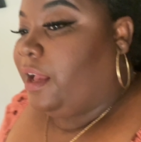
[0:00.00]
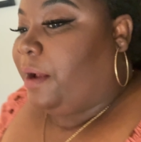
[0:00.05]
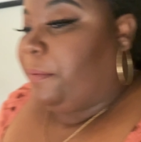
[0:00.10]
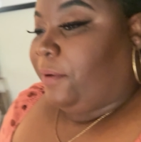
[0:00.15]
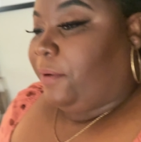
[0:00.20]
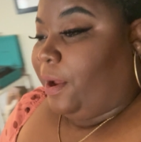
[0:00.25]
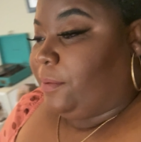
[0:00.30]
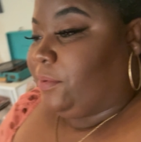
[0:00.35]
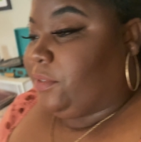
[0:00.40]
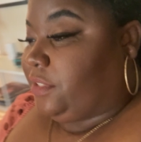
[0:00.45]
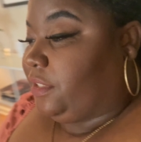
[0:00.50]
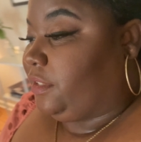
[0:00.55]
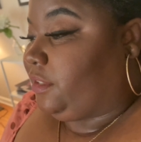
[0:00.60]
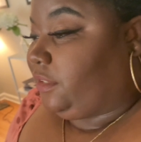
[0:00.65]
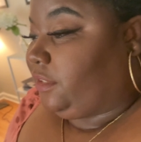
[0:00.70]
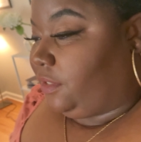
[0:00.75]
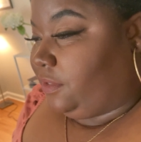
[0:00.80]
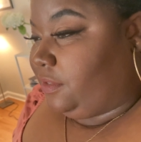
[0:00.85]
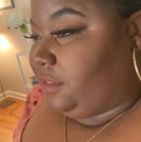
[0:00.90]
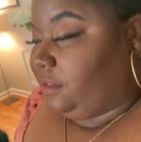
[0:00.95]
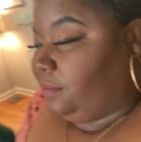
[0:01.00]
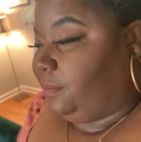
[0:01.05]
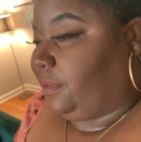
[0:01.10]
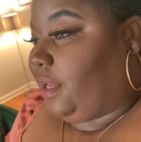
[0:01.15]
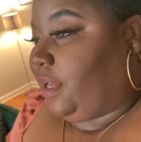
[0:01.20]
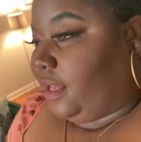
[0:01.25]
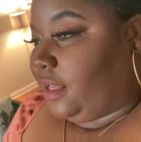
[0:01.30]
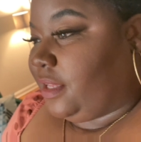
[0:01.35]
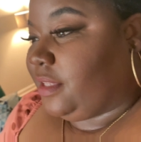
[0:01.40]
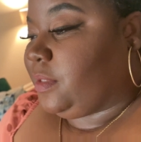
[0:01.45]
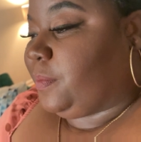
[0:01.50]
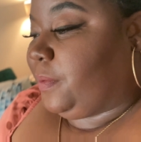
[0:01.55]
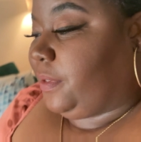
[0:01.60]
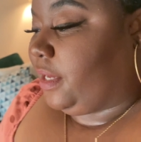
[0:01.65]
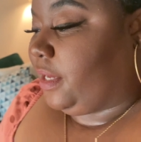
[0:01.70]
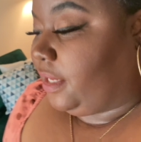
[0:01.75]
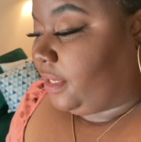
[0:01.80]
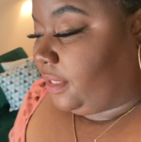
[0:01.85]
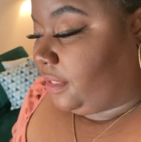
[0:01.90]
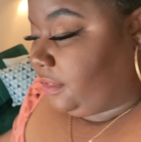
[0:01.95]
probably should close the blinds
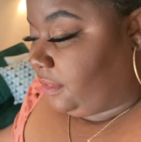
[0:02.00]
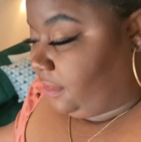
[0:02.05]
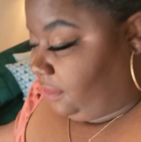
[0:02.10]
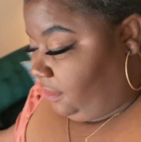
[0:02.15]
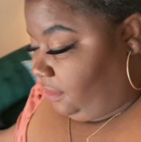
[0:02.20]
because